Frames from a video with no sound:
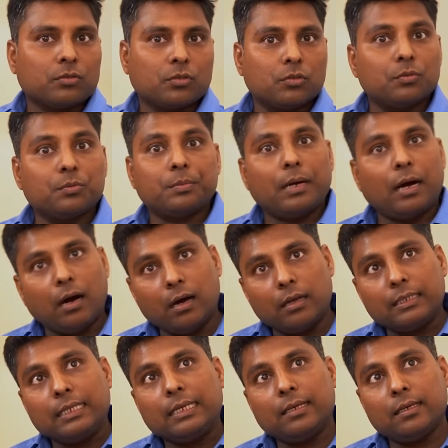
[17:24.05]
So
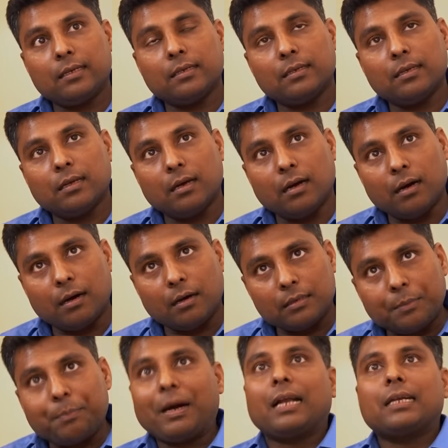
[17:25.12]
the
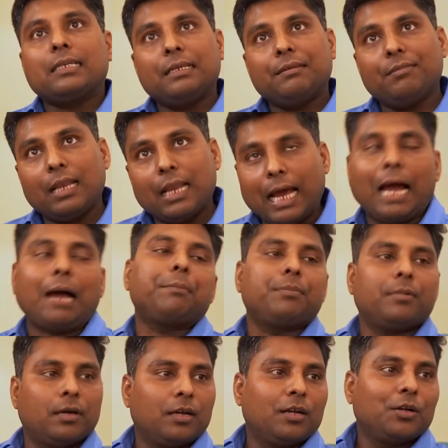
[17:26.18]
party will have
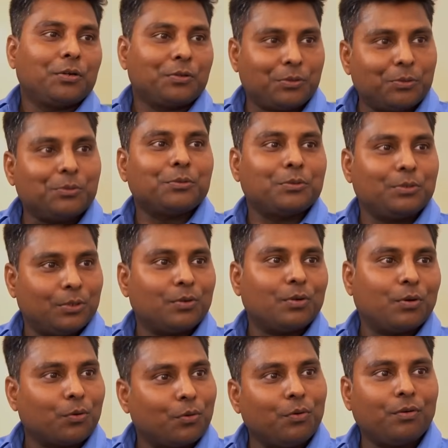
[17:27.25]
to, you
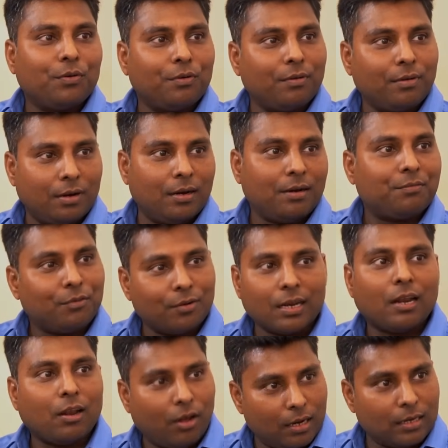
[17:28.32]
know, go for a
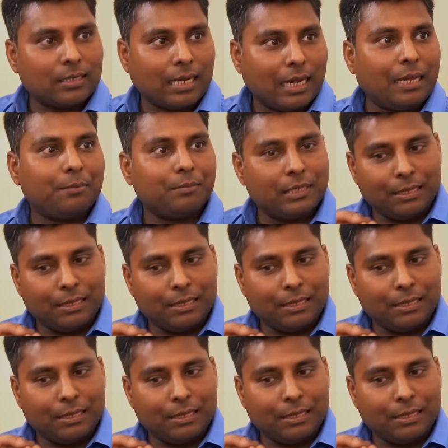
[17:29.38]
long time.